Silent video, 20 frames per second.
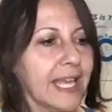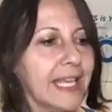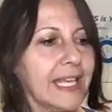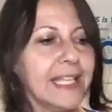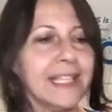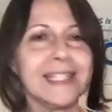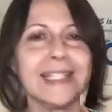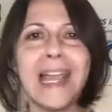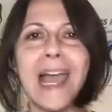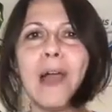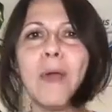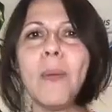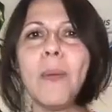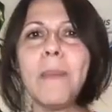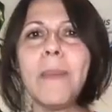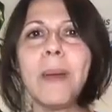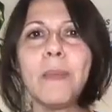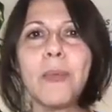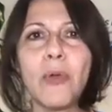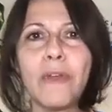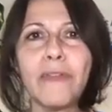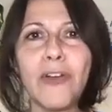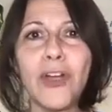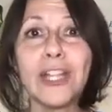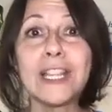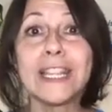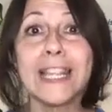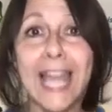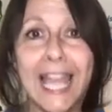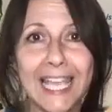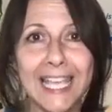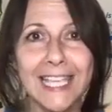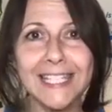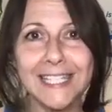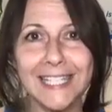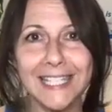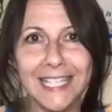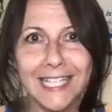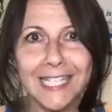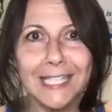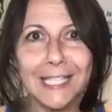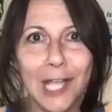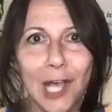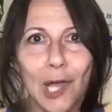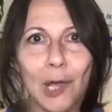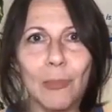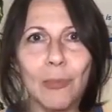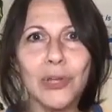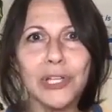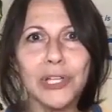He's now a member of our legacy club,